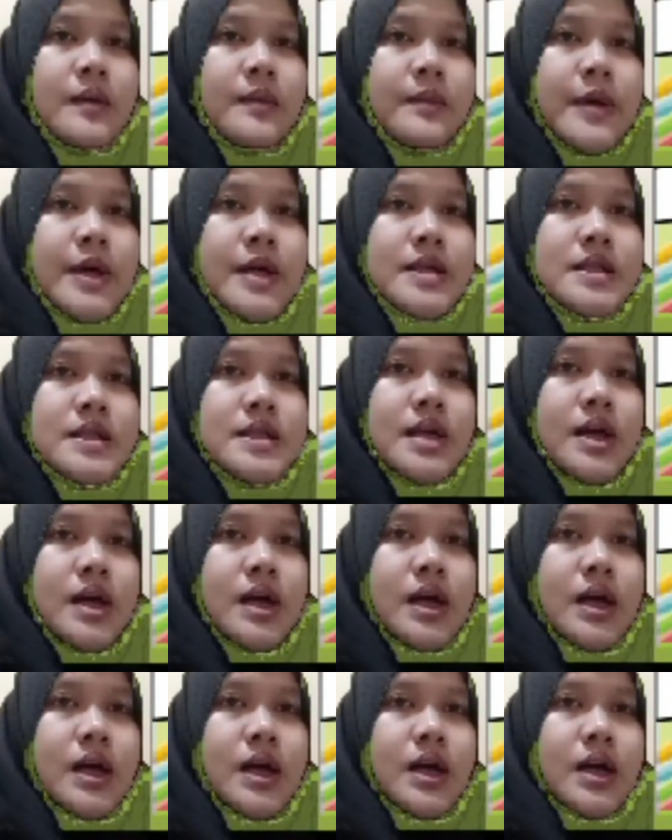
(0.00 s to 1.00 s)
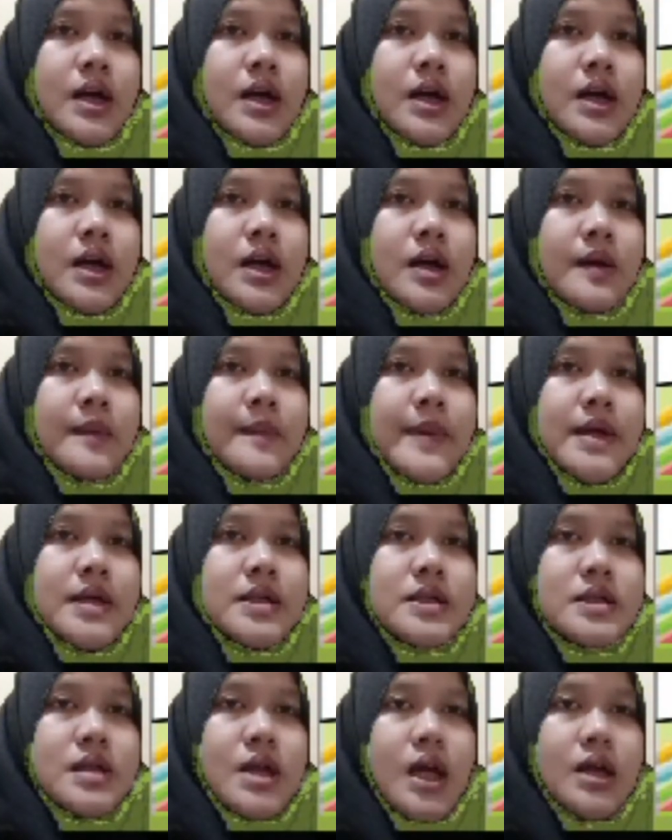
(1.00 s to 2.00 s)
Based
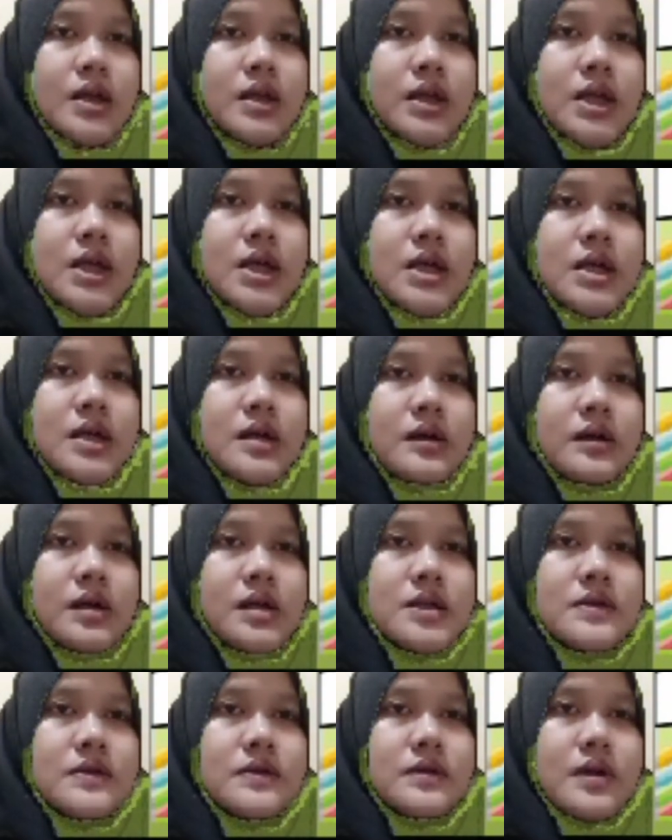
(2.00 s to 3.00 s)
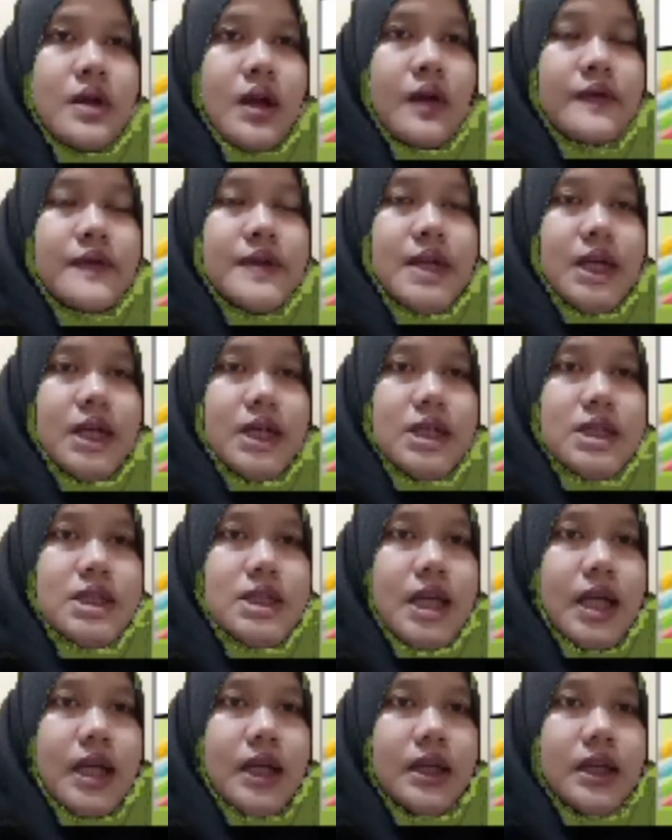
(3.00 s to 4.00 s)
on the result of test
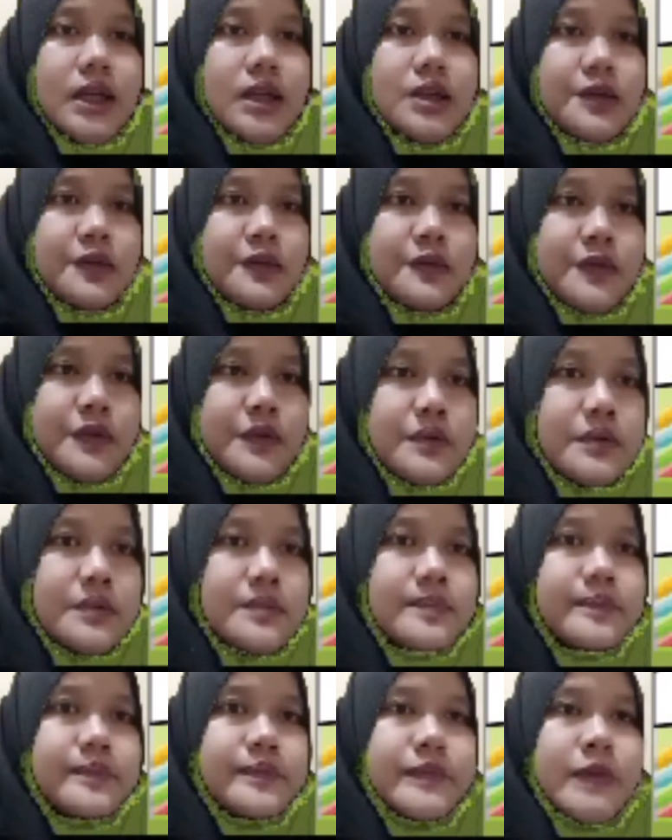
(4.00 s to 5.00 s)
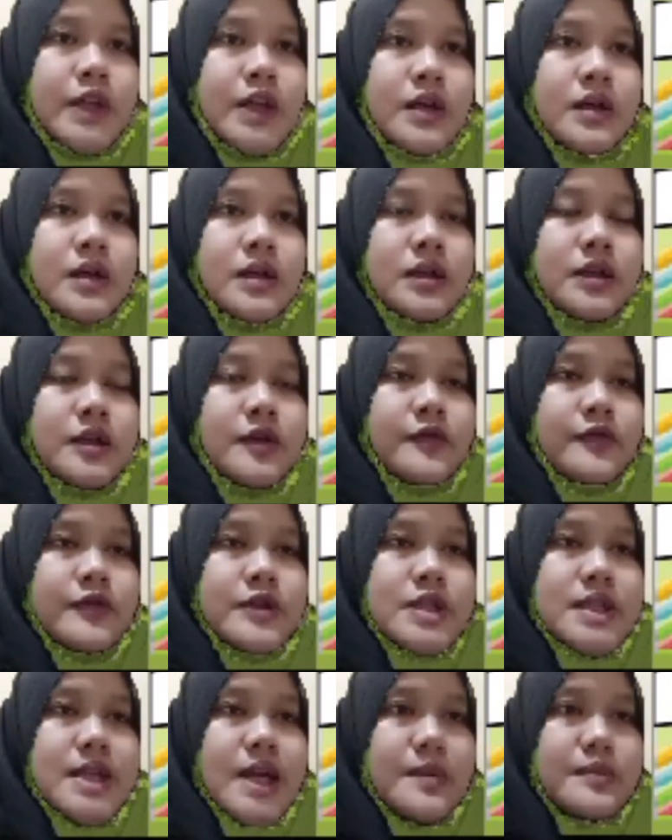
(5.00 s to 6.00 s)
and interview, the
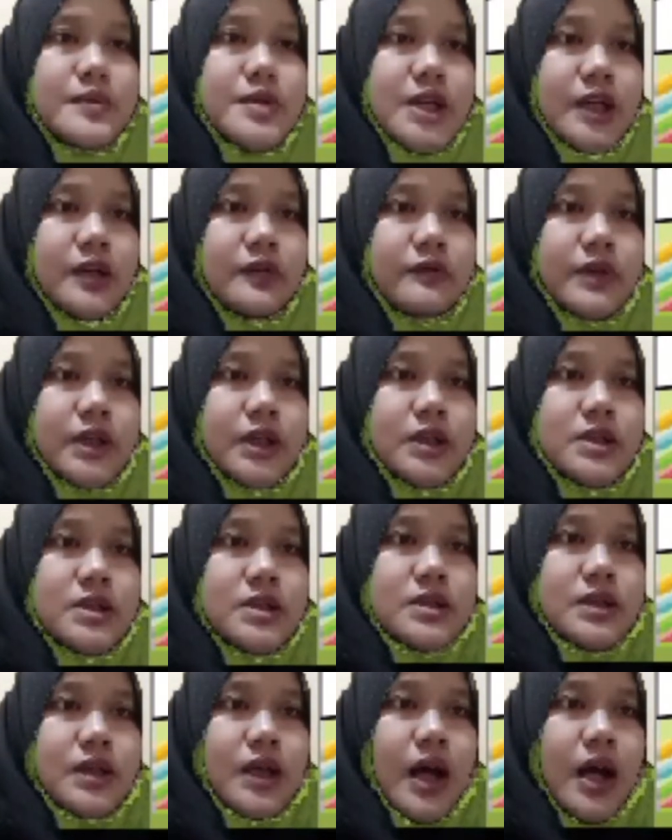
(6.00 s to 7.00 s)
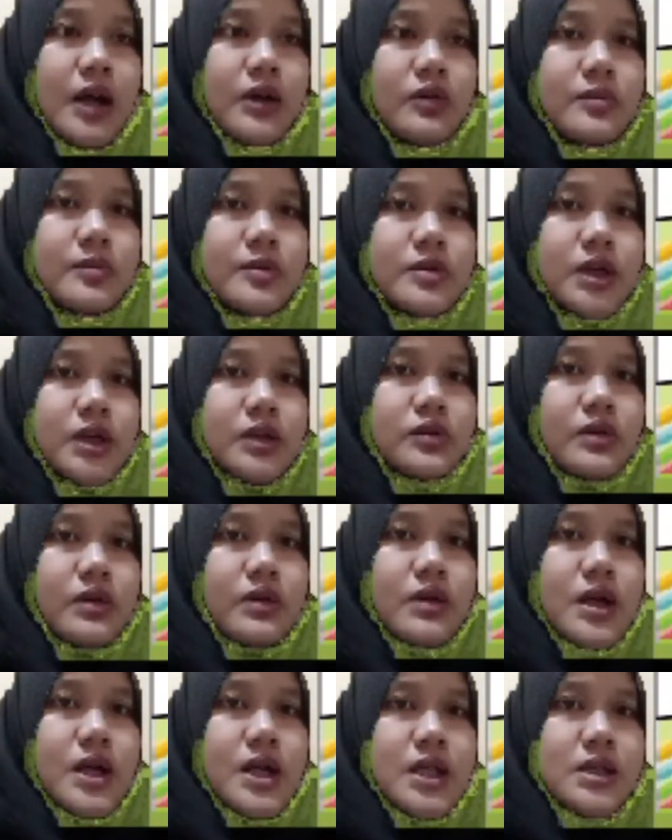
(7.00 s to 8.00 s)
first subject with the accommodator
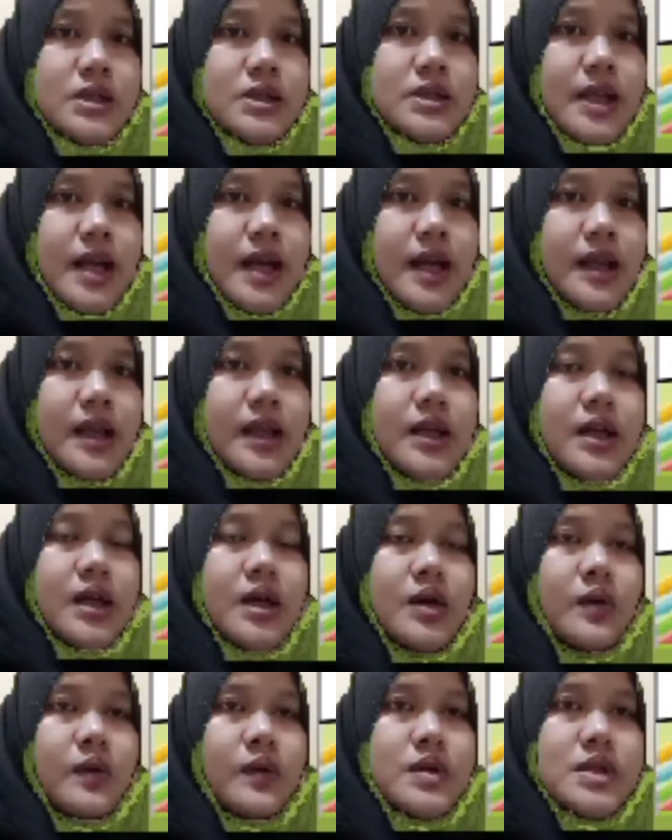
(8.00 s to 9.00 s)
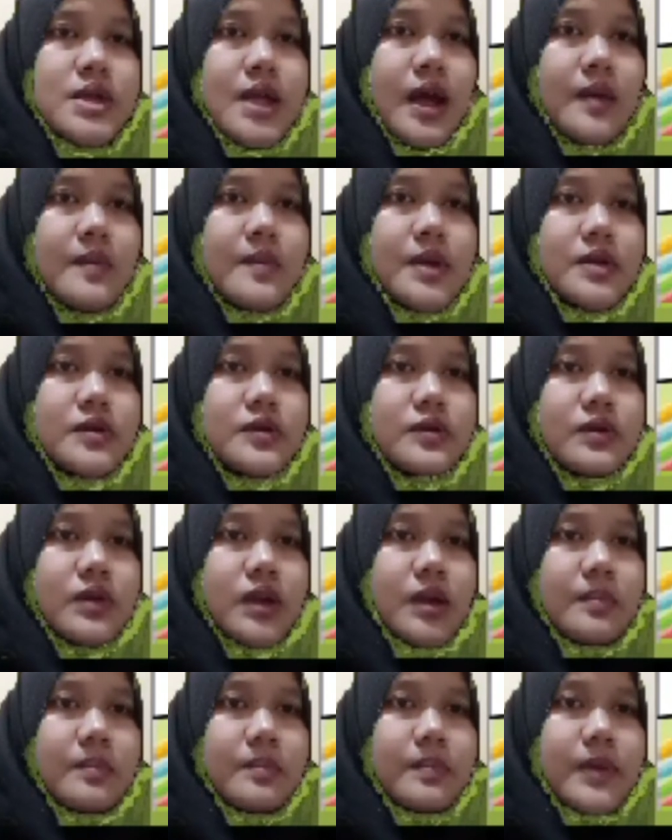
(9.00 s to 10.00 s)
learning style was able to
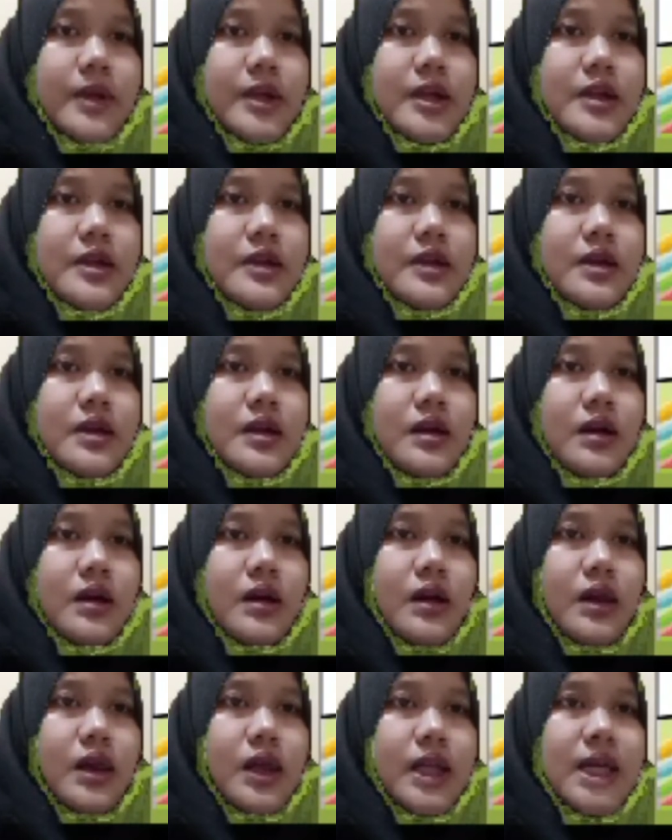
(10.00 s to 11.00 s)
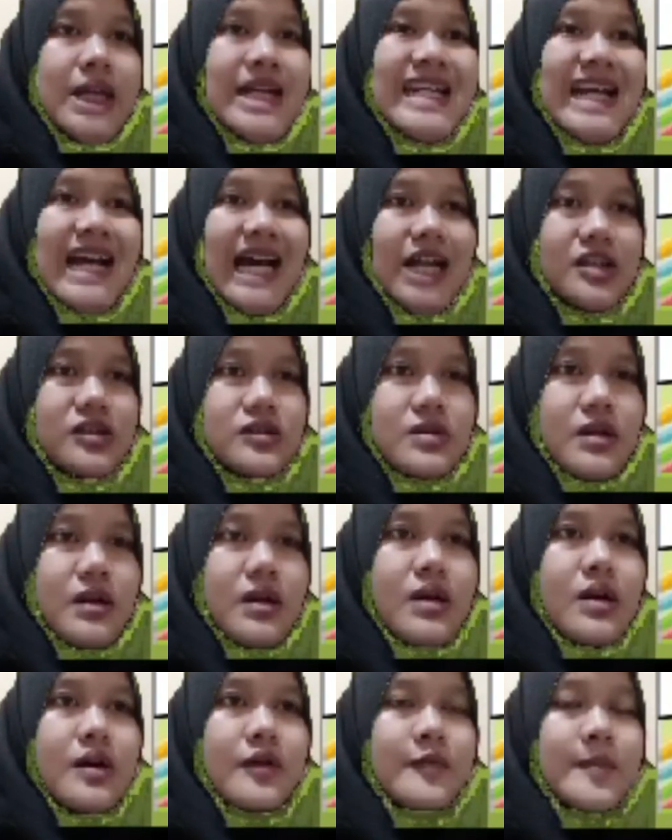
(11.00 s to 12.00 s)
complete all
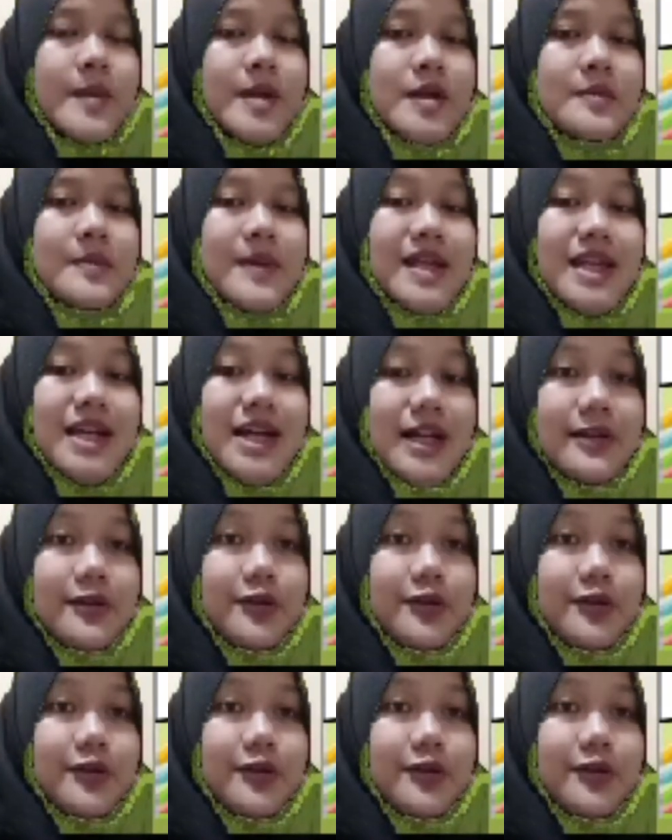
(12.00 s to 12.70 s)
indicators of mathematical